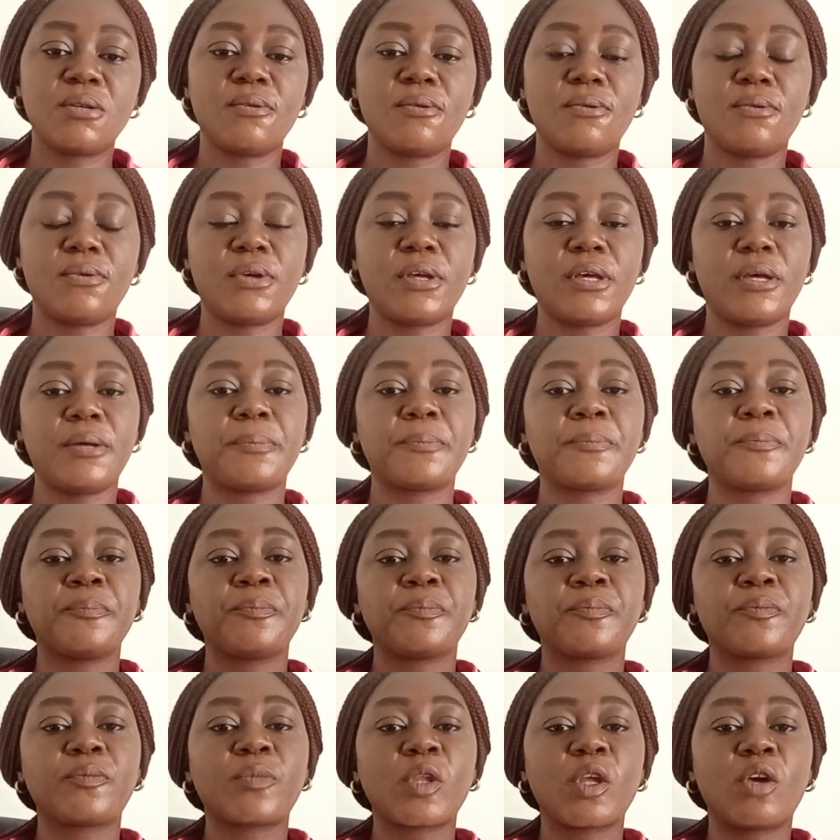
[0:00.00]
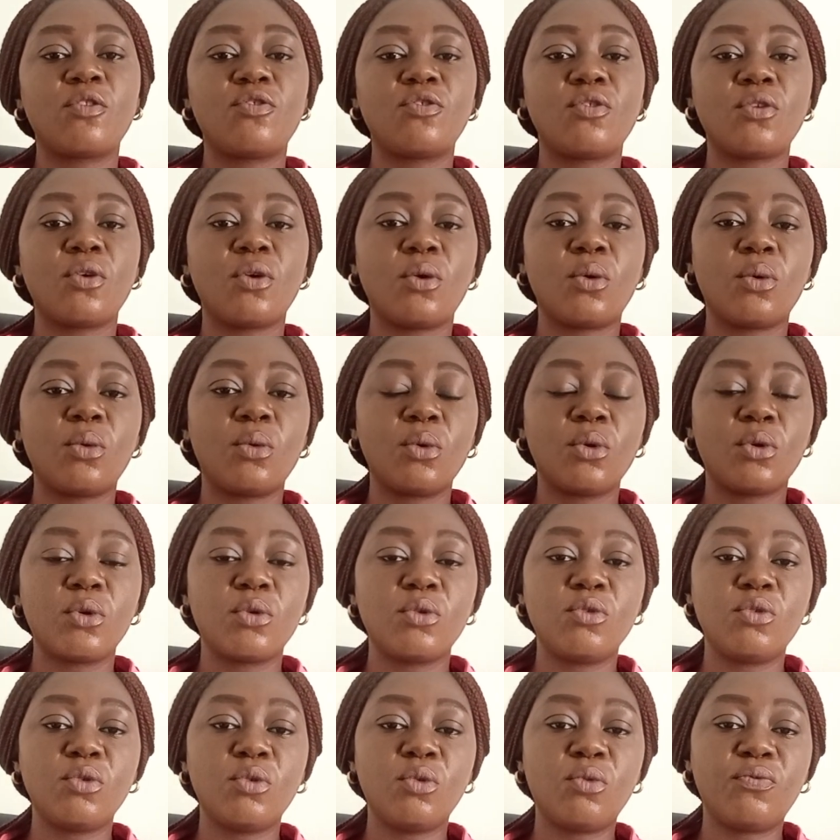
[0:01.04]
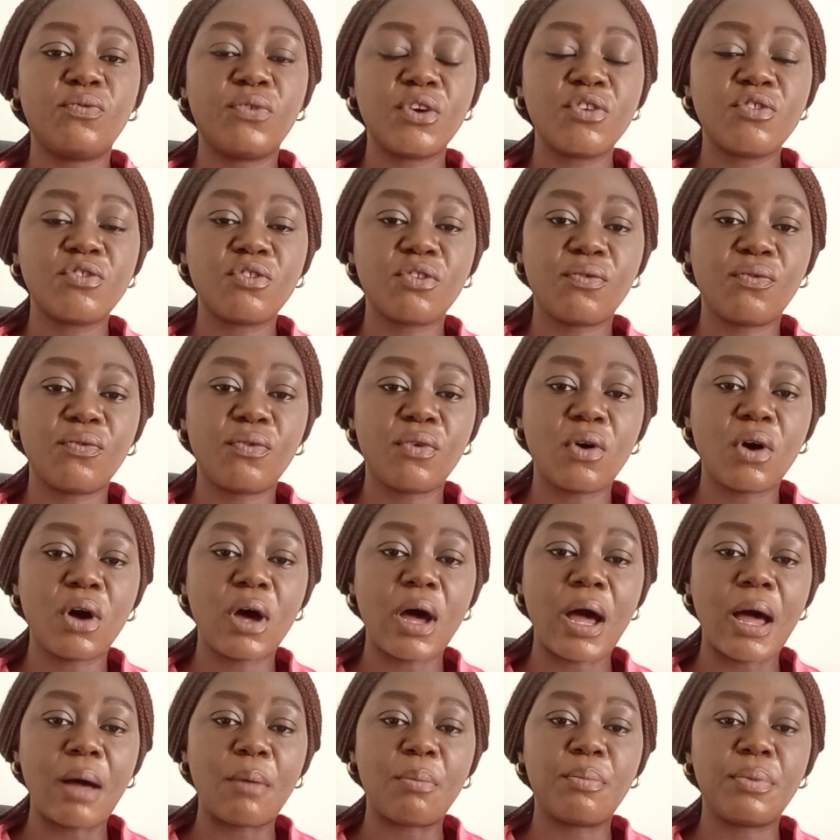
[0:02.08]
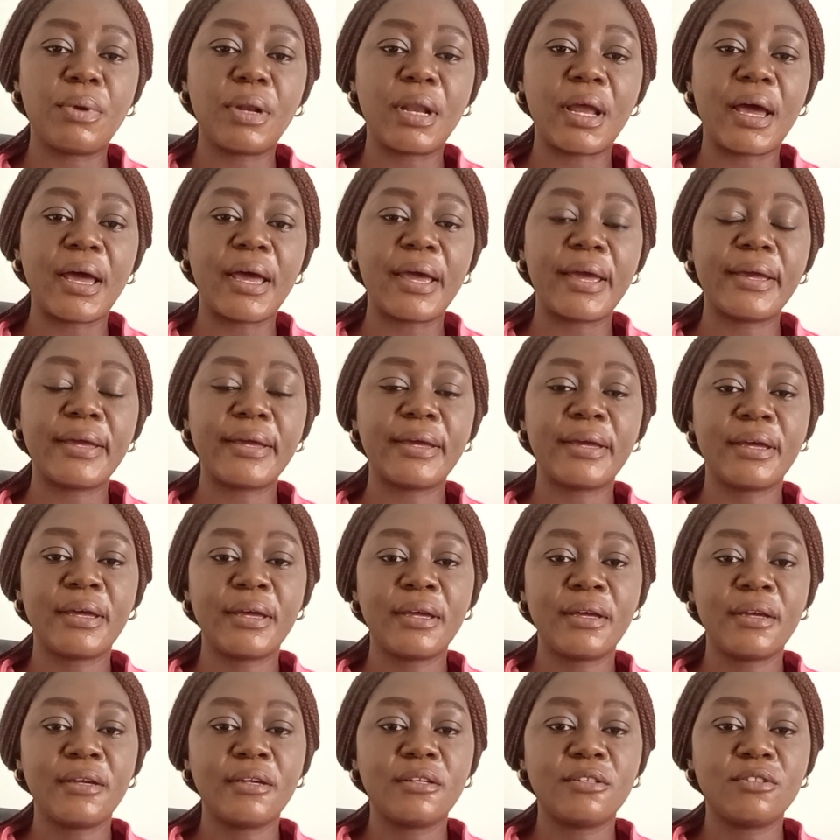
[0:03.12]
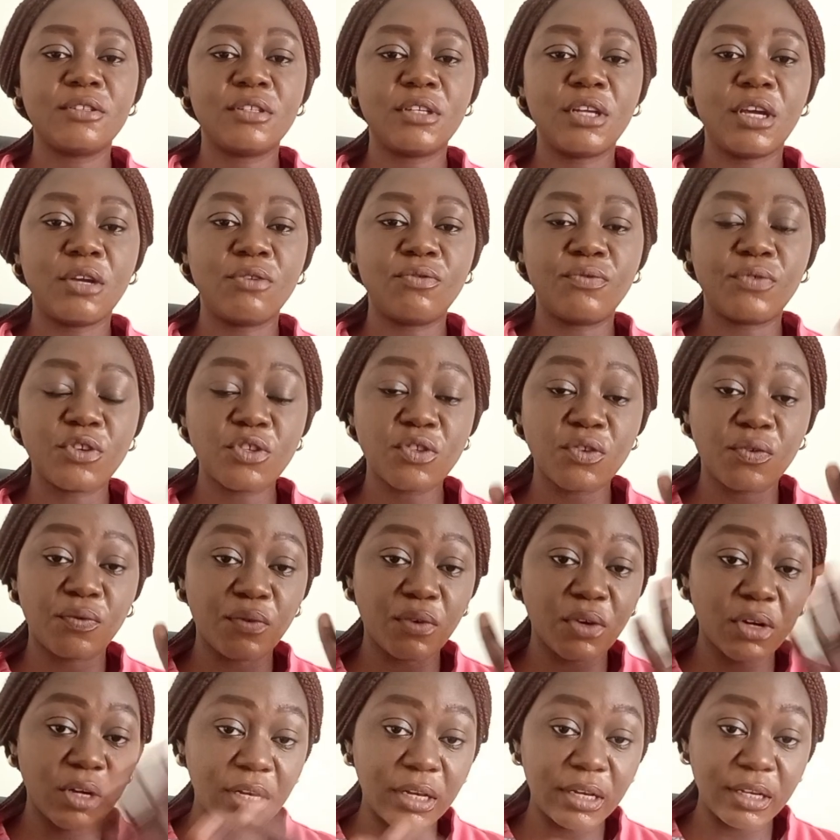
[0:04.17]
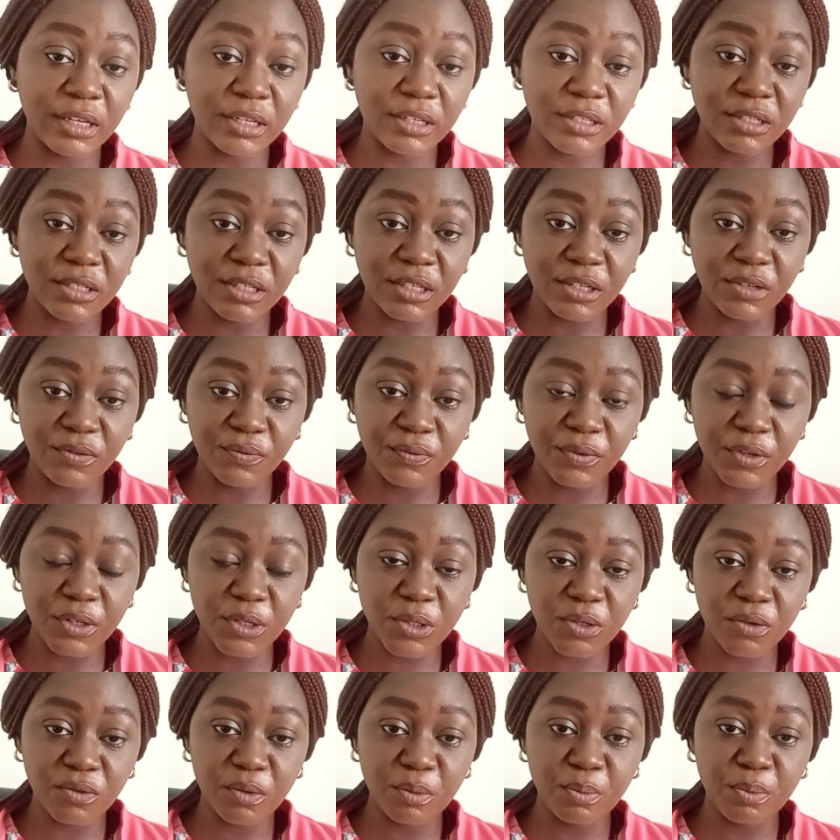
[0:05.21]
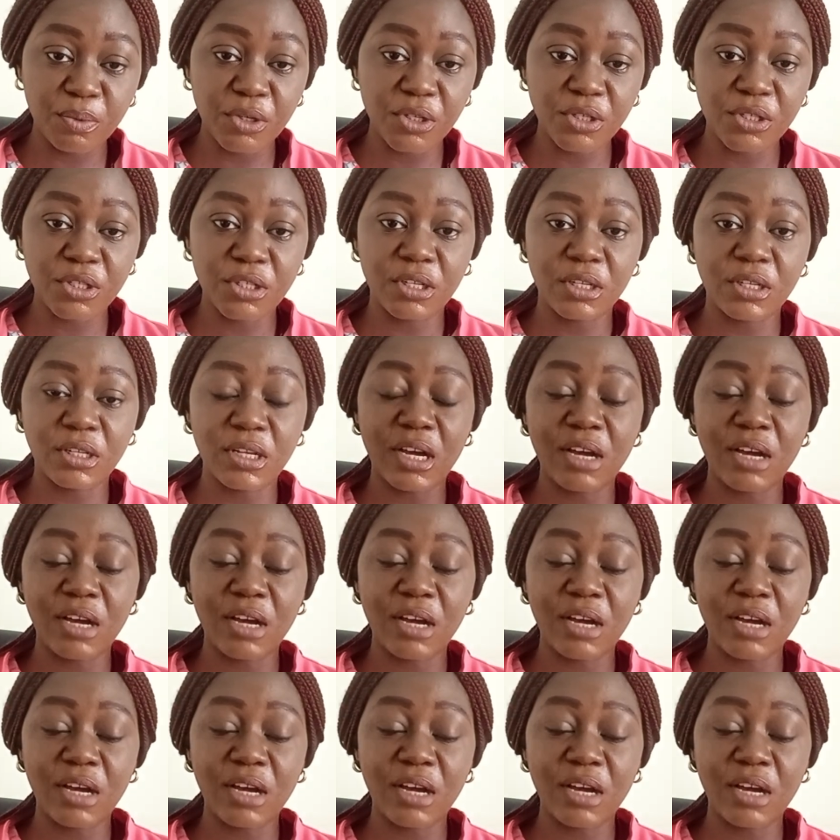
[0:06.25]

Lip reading: Okay, so you first of all apply, yeah, first of all, clean the face of the patient.